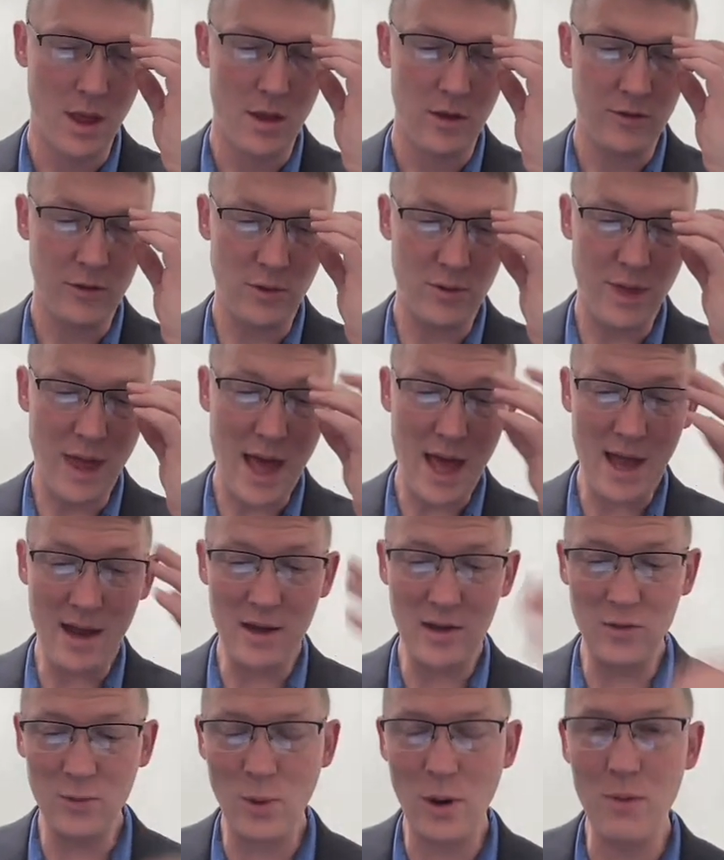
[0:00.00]
So that
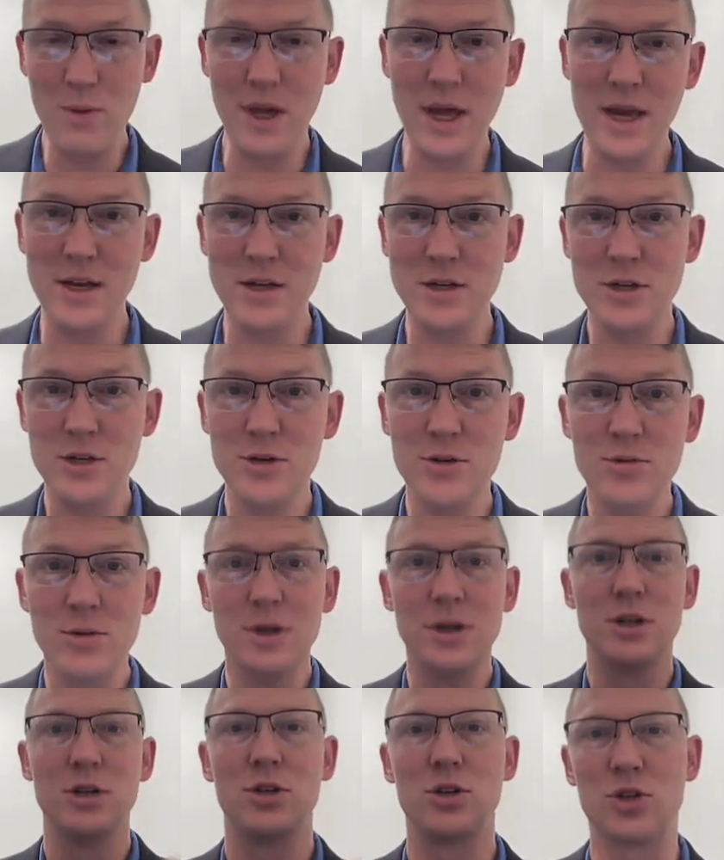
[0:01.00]
is where we get into
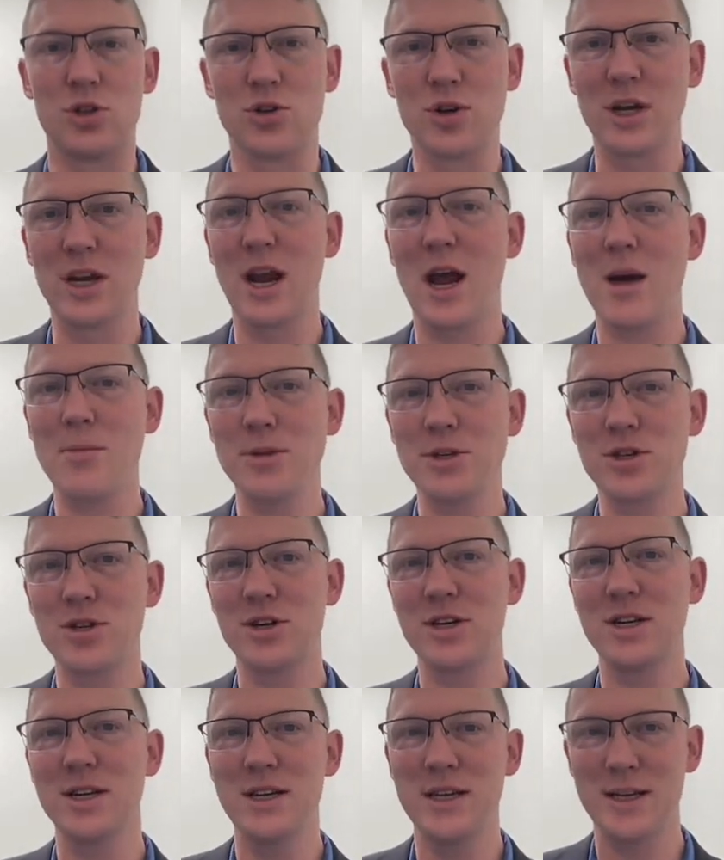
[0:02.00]

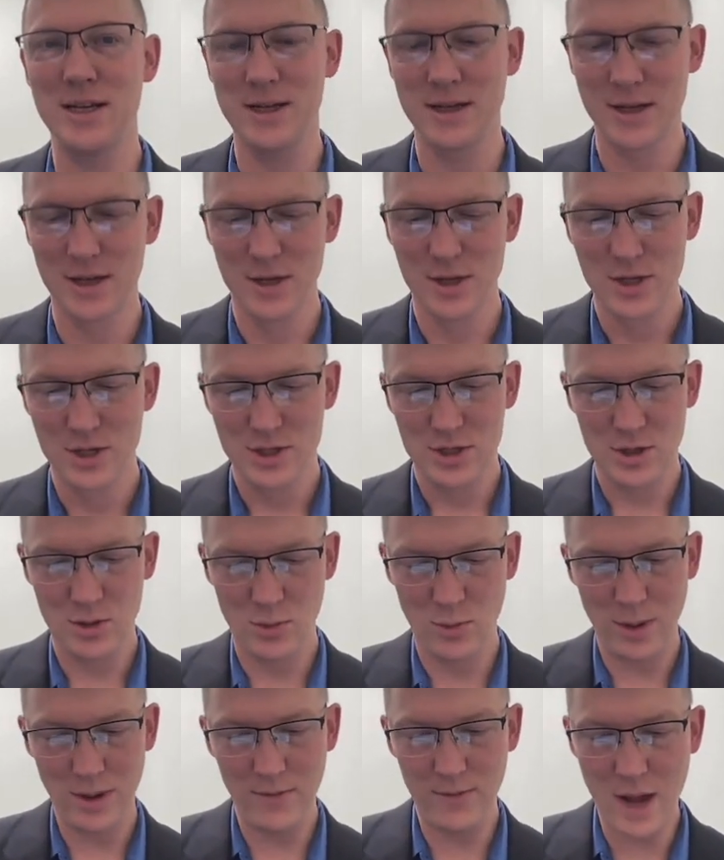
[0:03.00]
trigonometry. So
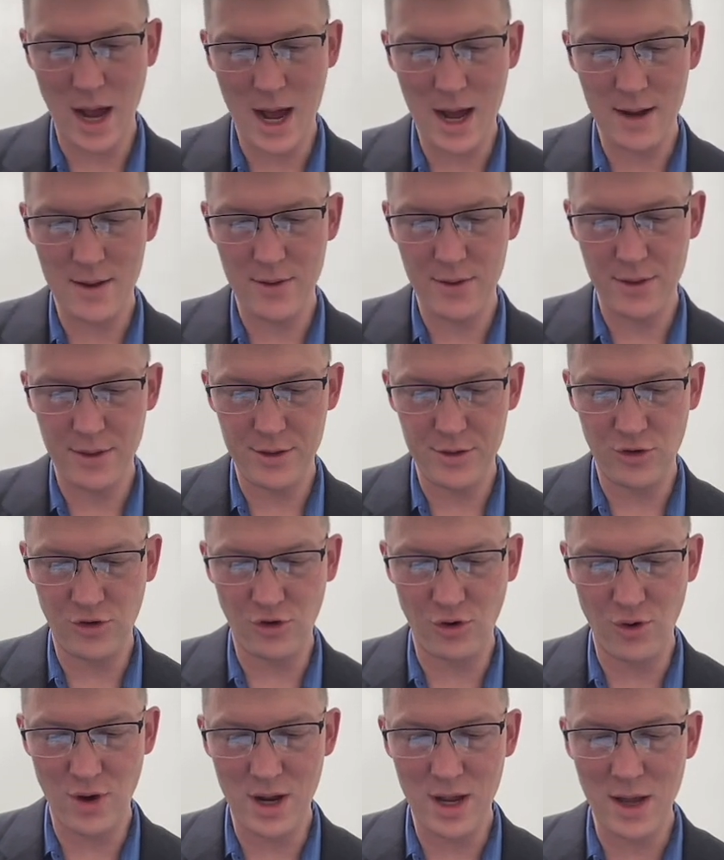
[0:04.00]
we've got
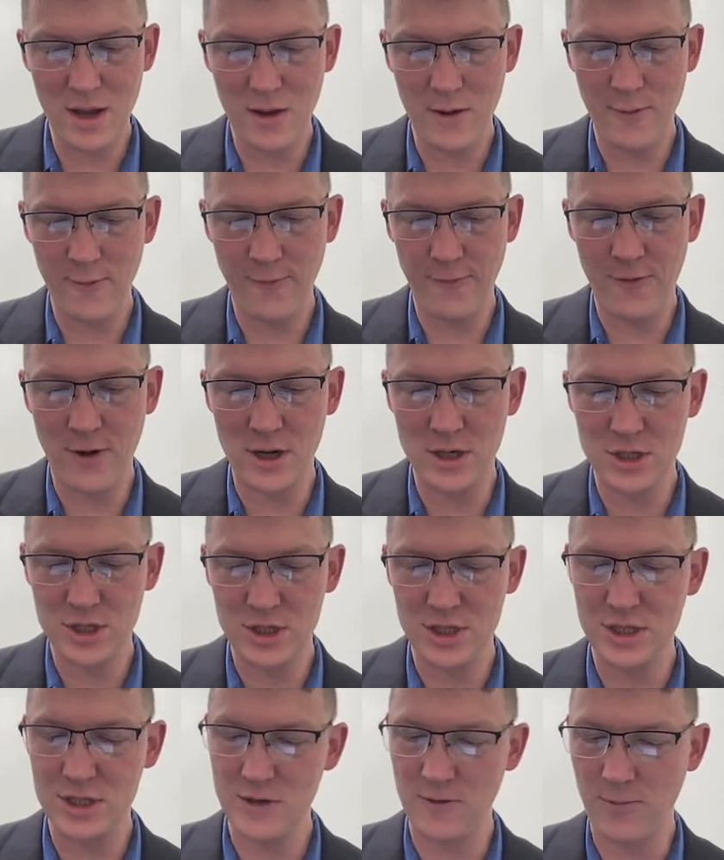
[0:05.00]
trig
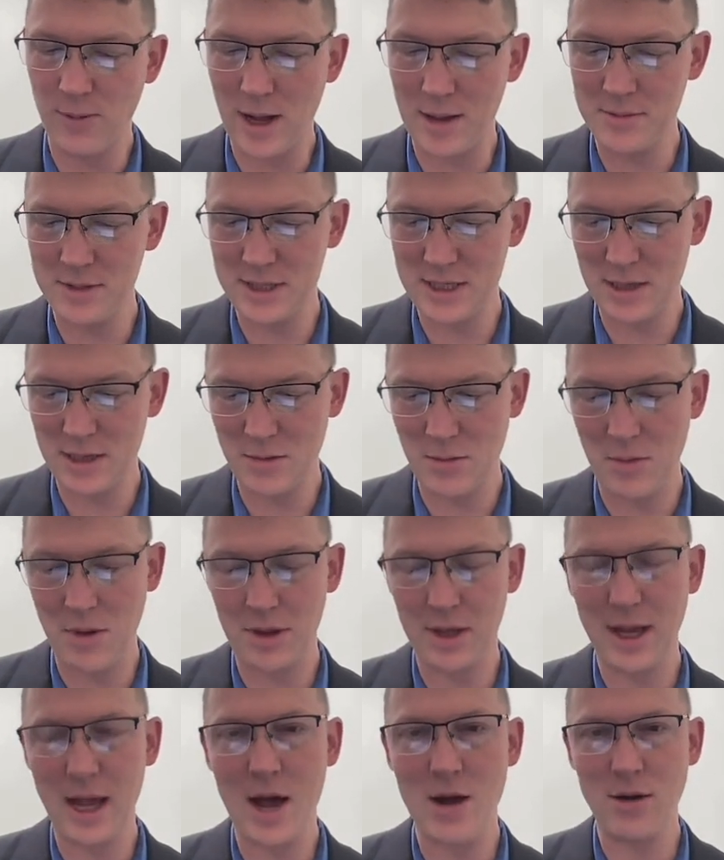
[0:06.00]
functions. You've probably seen them on
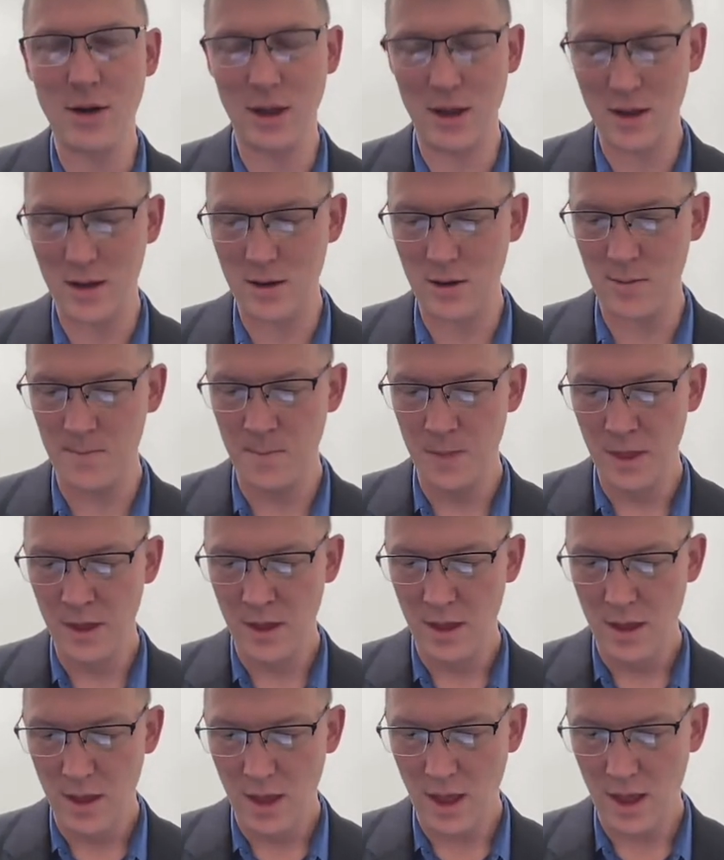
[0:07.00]
the calculator,
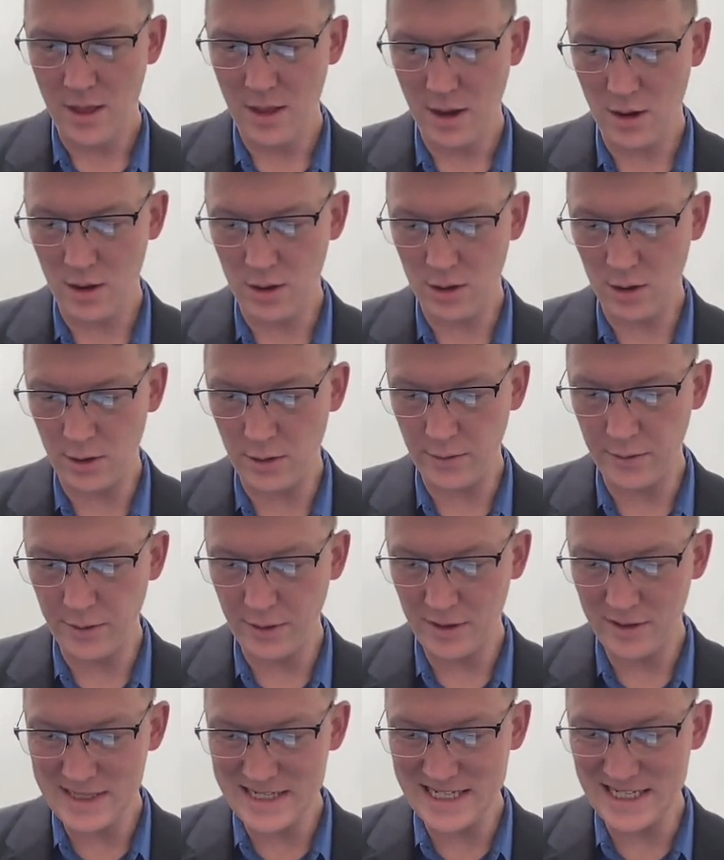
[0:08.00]
and they are
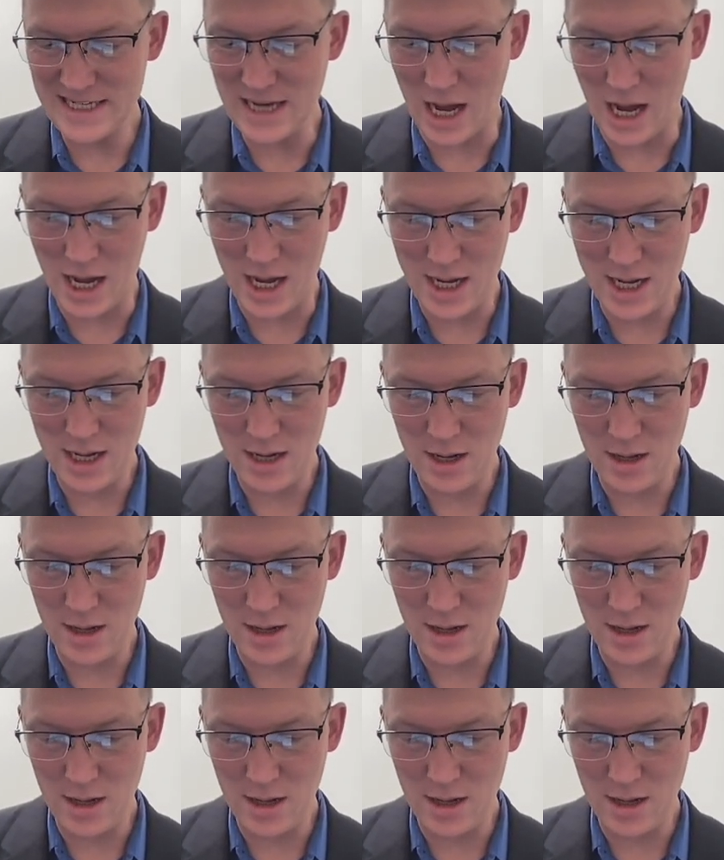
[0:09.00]
called sine.